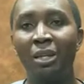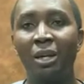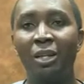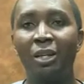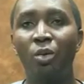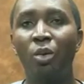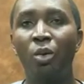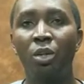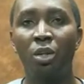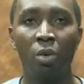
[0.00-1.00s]
that are related to your
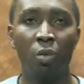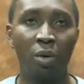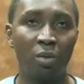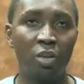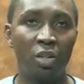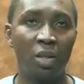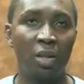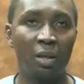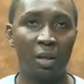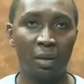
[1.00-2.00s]
own ways of teaching
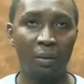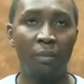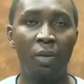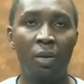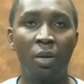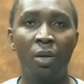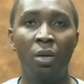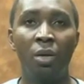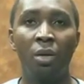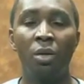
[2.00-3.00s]
and learning.
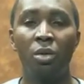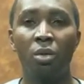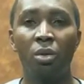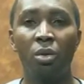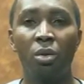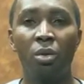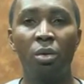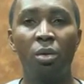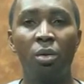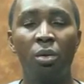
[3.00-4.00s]

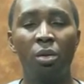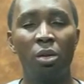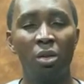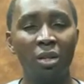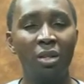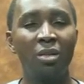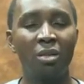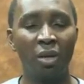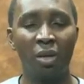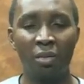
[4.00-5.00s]
So this
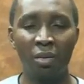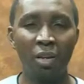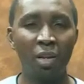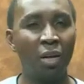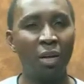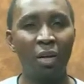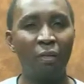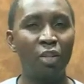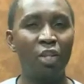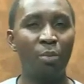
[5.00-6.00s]
is a
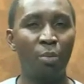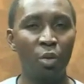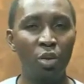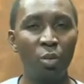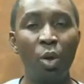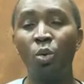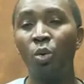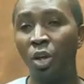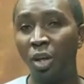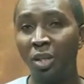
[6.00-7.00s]
reflection point where
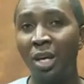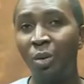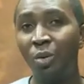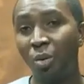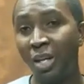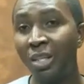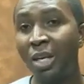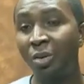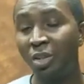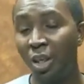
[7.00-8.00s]
you need now to write
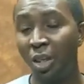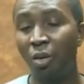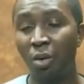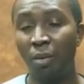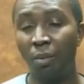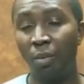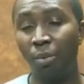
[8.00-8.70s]
down, take your